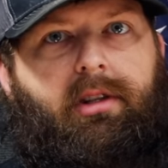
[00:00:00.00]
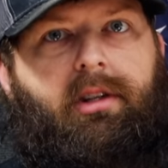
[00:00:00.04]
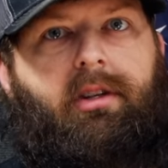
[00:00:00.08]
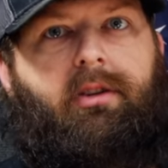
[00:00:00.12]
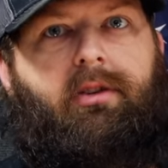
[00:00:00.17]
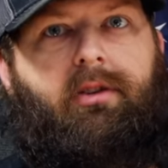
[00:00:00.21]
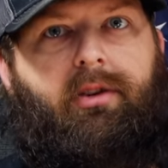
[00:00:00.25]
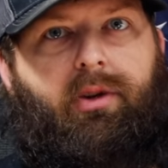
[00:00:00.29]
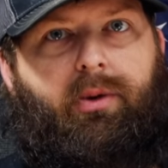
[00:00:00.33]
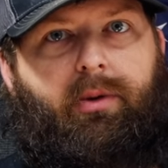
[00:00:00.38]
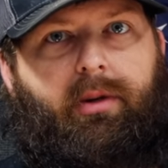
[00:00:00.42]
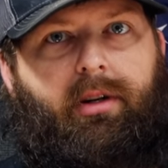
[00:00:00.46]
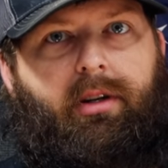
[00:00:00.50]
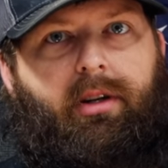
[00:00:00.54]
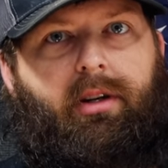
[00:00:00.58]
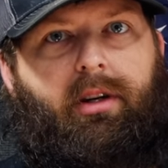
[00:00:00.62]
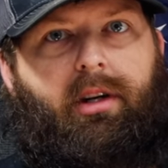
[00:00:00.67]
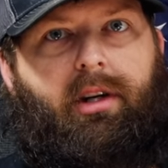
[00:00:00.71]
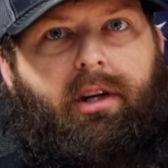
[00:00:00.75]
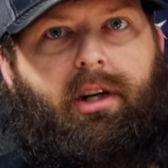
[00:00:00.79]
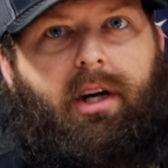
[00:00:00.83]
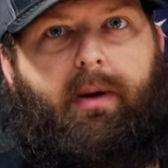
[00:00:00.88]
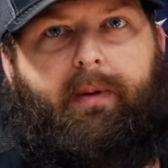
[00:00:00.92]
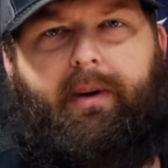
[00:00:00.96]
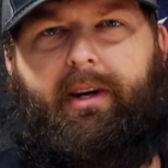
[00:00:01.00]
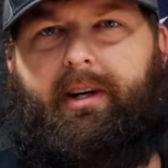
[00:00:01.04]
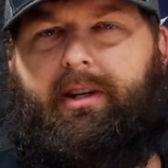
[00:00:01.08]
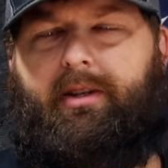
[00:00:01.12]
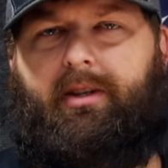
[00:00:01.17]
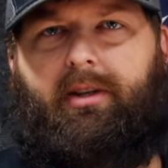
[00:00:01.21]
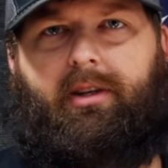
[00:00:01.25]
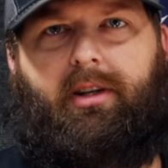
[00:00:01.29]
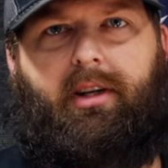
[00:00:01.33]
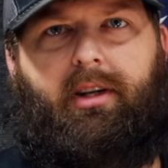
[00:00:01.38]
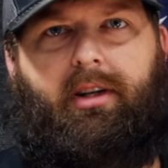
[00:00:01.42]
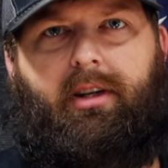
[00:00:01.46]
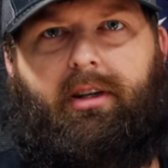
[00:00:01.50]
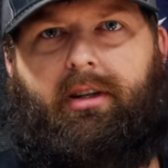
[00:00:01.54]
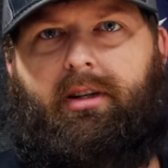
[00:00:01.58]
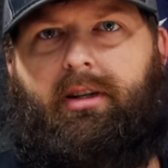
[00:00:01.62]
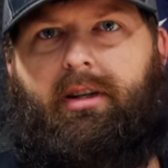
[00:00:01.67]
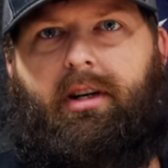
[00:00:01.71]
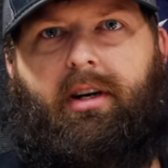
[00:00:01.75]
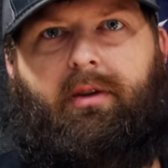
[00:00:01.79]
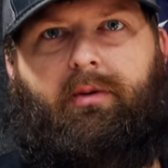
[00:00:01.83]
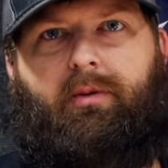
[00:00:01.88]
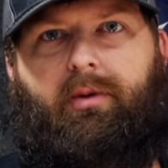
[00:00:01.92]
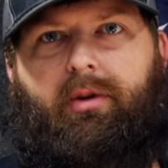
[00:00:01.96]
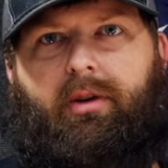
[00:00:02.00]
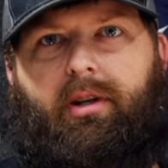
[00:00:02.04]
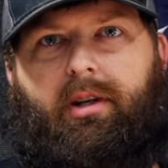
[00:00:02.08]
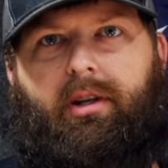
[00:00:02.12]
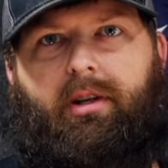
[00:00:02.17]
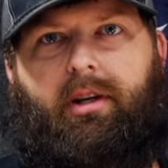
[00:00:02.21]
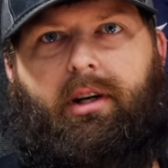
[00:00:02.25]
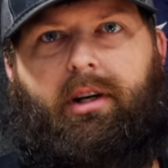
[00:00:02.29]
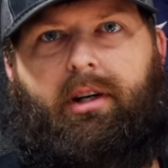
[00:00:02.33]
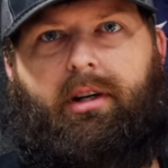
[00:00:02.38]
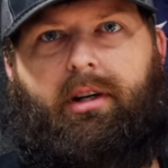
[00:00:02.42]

It'll do it. I mean, it took a lug nut off what a.